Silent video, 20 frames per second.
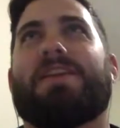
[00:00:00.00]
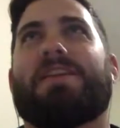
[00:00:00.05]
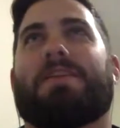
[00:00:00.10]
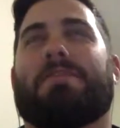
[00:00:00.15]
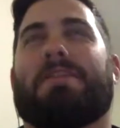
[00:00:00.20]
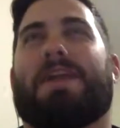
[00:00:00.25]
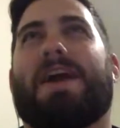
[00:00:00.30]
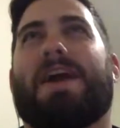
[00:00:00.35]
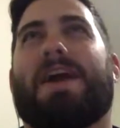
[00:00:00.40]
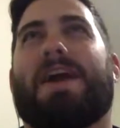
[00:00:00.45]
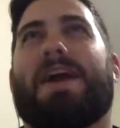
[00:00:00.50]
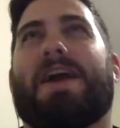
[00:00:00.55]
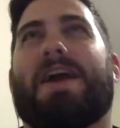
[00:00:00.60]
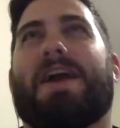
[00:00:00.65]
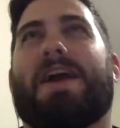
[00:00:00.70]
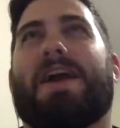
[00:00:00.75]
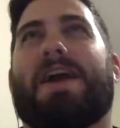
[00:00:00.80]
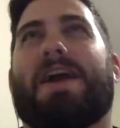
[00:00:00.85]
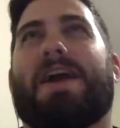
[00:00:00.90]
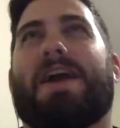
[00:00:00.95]

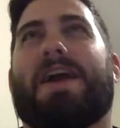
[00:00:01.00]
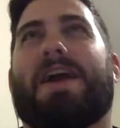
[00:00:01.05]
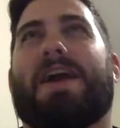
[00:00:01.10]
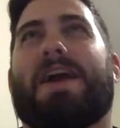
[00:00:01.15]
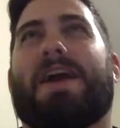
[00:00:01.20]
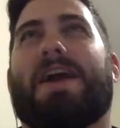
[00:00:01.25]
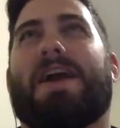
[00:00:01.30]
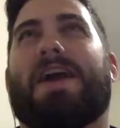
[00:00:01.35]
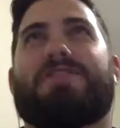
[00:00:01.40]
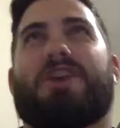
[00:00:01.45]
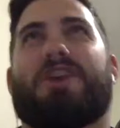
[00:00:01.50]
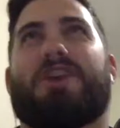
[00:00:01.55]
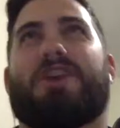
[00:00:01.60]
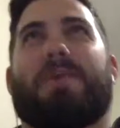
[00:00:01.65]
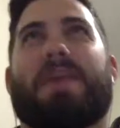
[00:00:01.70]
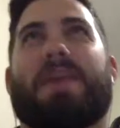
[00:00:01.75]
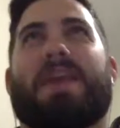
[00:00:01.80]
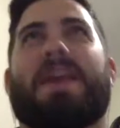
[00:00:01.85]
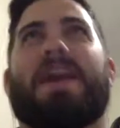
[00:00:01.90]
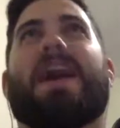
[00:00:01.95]
routing, I'm just
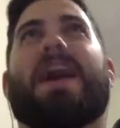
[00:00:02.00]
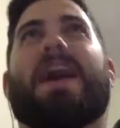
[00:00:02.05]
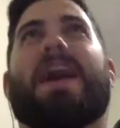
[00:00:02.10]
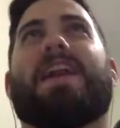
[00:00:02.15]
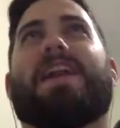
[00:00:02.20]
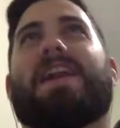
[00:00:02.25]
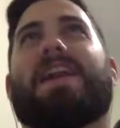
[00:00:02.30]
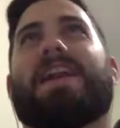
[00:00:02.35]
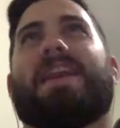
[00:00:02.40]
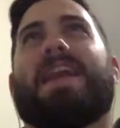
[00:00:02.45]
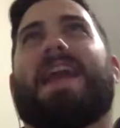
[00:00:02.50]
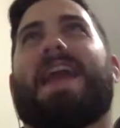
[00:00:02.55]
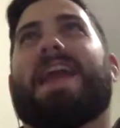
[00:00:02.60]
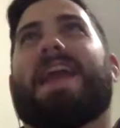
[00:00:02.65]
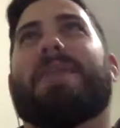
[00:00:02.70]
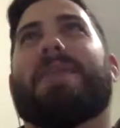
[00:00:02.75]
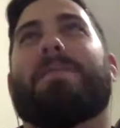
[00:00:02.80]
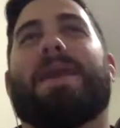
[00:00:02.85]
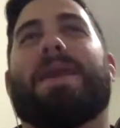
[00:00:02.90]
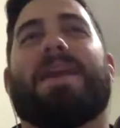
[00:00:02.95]
showing and hiding and
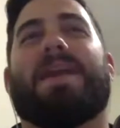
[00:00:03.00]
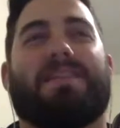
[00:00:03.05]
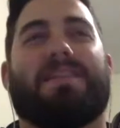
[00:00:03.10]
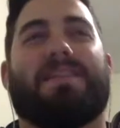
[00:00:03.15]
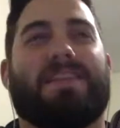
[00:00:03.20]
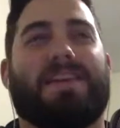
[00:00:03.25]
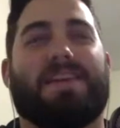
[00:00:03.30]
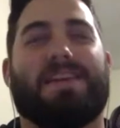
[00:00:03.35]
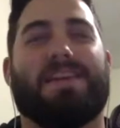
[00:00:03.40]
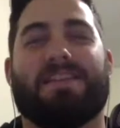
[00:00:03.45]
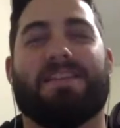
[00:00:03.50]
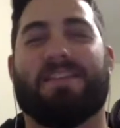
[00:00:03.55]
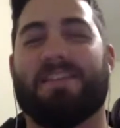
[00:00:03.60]
animating things.